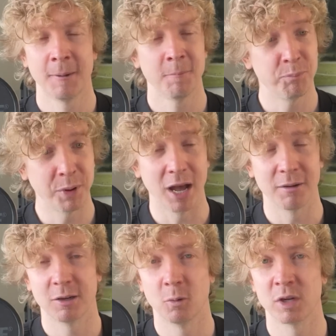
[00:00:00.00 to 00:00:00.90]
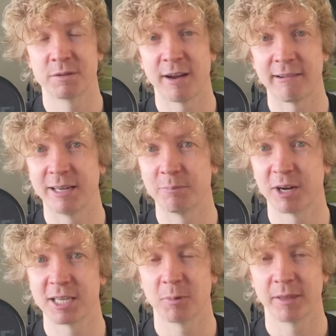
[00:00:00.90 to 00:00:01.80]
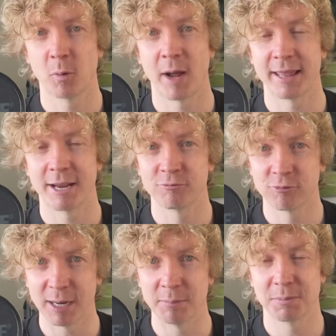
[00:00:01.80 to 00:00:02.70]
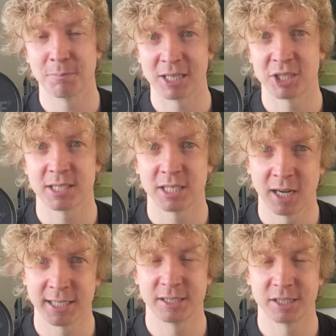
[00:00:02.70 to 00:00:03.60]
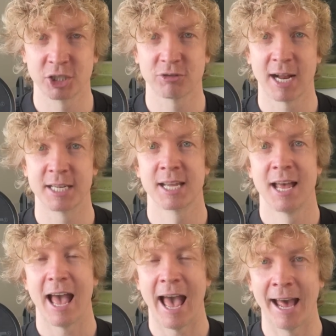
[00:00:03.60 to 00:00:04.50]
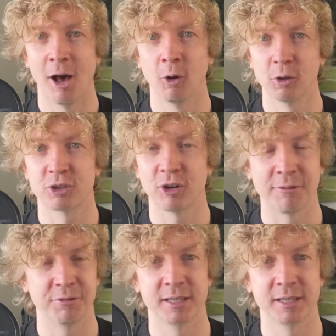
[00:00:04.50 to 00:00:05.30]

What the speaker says: But was very impressed with the way they ripped Manchester United to shreds at Old Trafford.